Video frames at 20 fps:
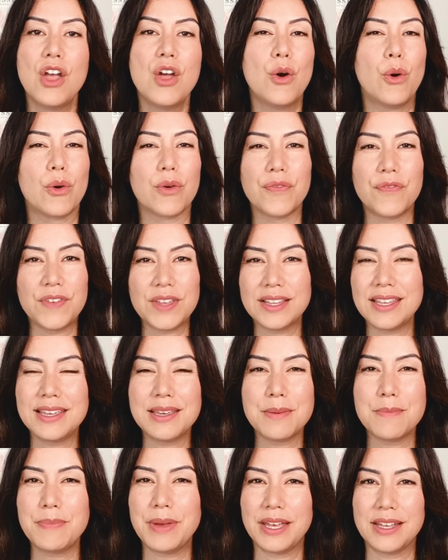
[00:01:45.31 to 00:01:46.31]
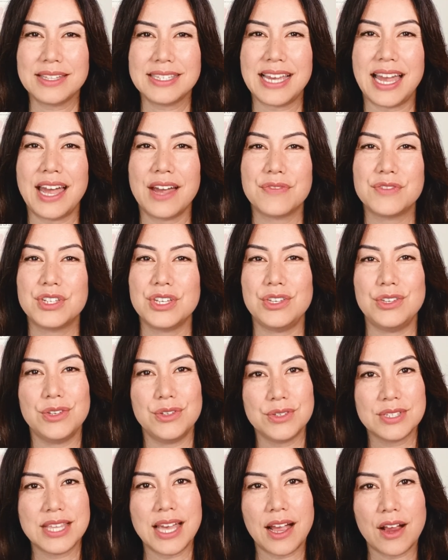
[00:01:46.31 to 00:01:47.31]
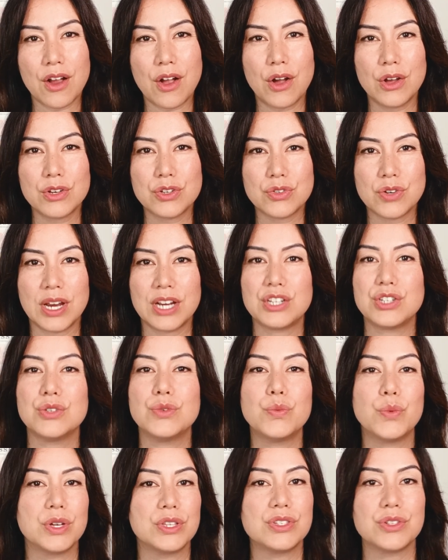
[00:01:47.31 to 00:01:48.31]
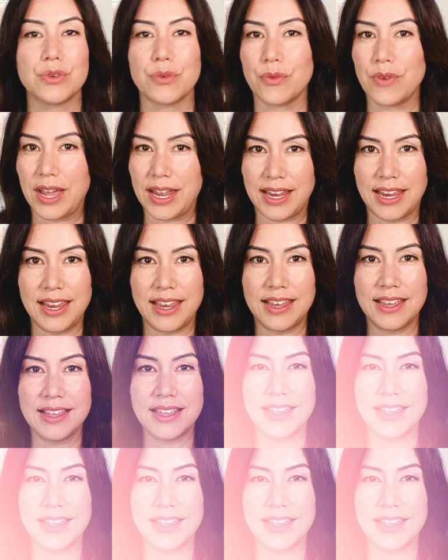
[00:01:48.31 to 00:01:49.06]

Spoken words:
or feeling compelled to have to use that contractor once you're ready.